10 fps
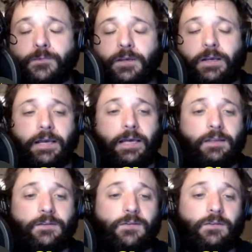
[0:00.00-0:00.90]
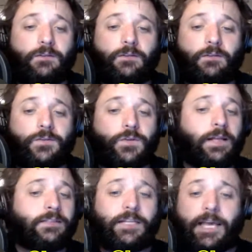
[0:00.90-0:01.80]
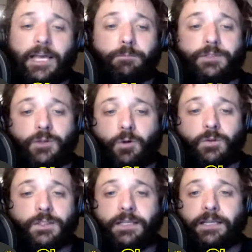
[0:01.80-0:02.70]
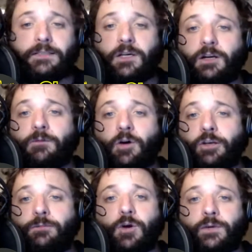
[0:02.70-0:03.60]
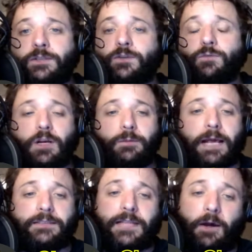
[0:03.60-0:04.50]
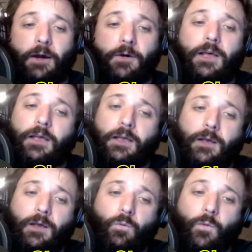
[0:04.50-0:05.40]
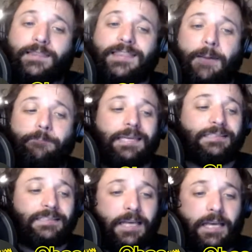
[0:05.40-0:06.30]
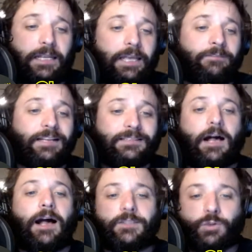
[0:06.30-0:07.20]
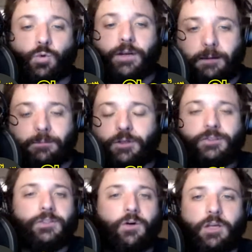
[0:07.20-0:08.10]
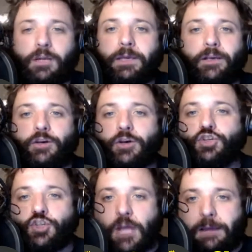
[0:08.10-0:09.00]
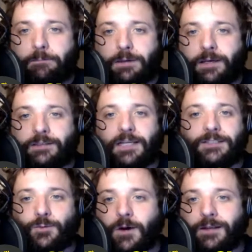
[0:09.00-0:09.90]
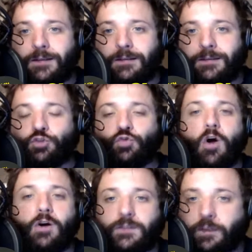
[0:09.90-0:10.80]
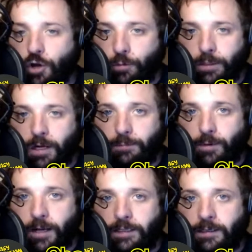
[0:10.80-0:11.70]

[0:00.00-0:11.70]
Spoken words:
And so that's going to end up resulting in a ton of volume going to the running backs. Now, with that being said, if it is a high-scoring game, you're still going to be in good shape because guess what? The draw is going to open up, right?